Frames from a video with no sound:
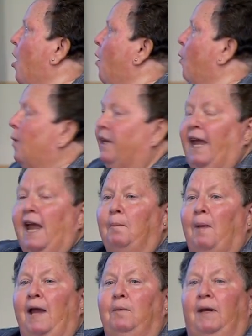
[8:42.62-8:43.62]
When the
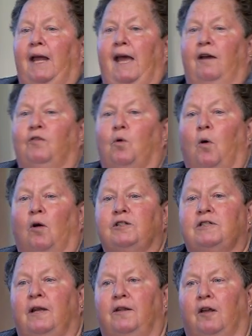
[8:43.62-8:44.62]
campaign began, of
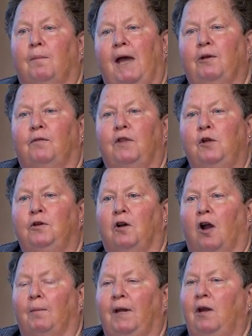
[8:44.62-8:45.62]
course, the commander of the Union
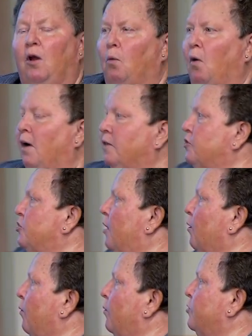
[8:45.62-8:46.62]
Army was
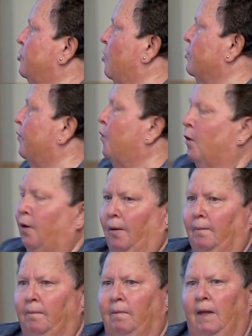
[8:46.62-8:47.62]
General Joseph Hooker.
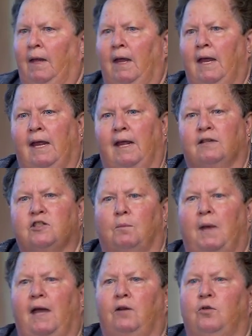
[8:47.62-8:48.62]
He is the
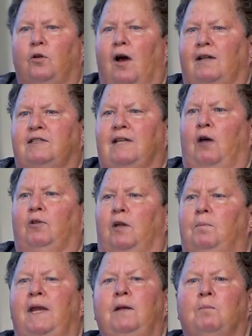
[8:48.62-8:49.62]
man who got soundly
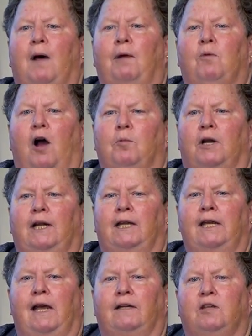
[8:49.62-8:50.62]
beaten by Robert E.
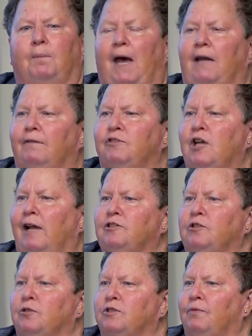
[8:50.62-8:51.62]
Lee at the Battle of
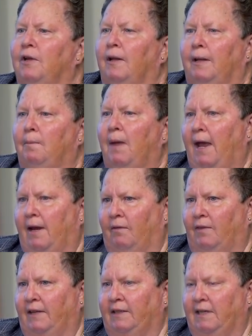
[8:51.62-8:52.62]
Chancellorsville in May
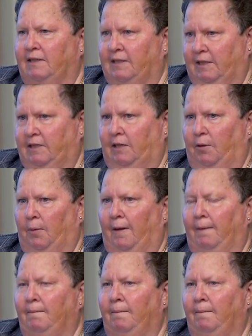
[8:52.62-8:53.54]
of 1863.